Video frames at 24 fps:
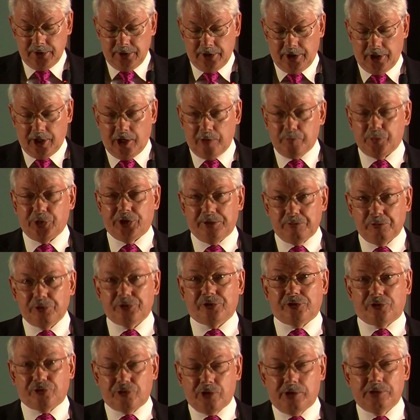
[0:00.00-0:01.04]
uh, but it
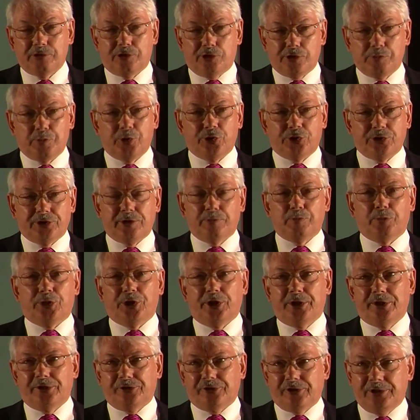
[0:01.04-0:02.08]
was a struggle to put it in
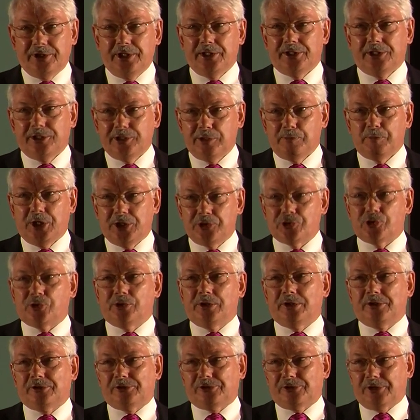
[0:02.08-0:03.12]
place, and getting the
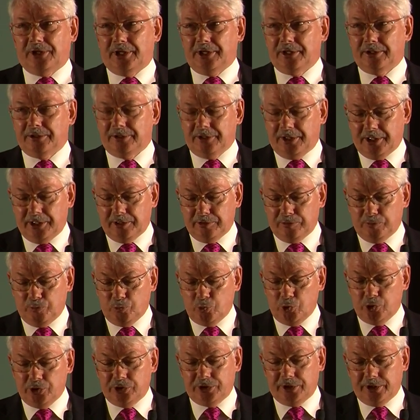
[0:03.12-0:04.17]
metrics and, and
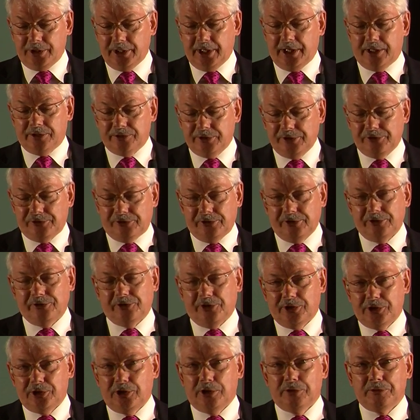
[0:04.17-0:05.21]
working at these things
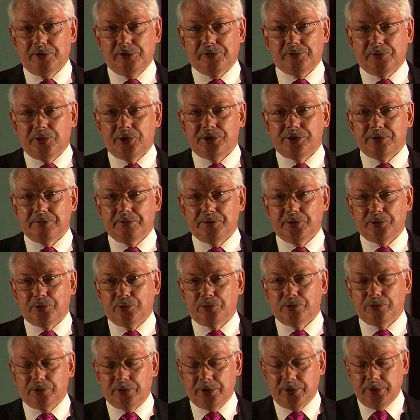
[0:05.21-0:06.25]
I know is very
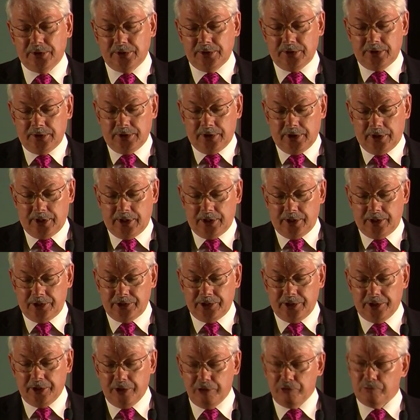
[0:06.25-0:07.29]
difficult. Uh, and
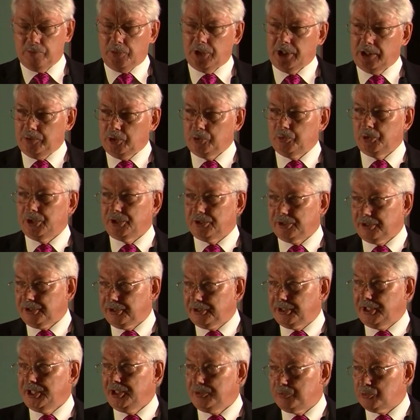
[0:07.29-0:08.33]
I hope maybe we can
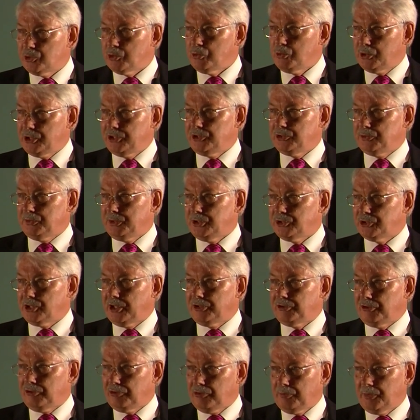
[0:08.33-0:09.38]
keep talking to each
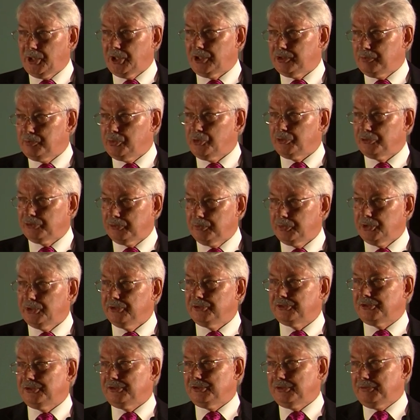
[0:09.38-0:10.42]
other about the
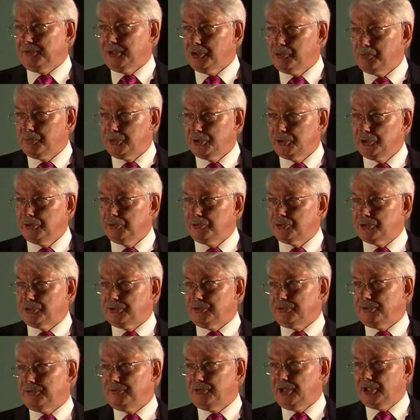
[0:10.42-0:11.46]
possibilities of helping you to
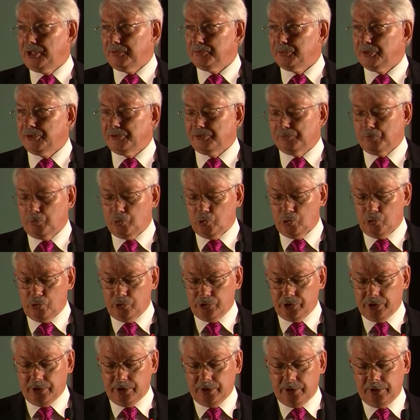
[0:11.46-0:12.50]
develop this
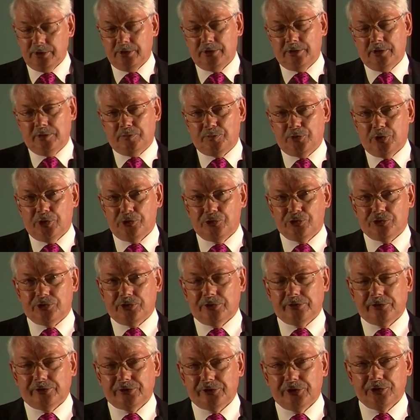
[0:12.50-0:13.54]
broader approach to
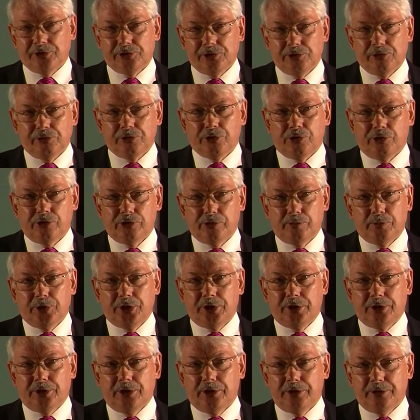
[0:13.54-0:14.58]
the circular economy
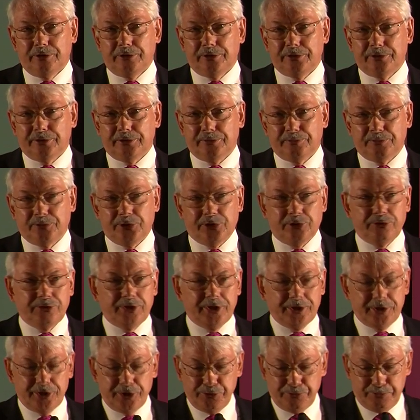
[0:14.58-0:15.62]
in Ireland. So
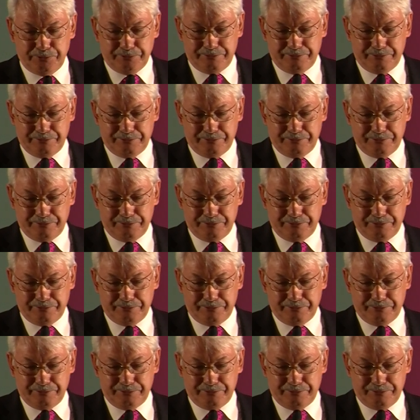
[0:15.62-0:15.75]
thank you.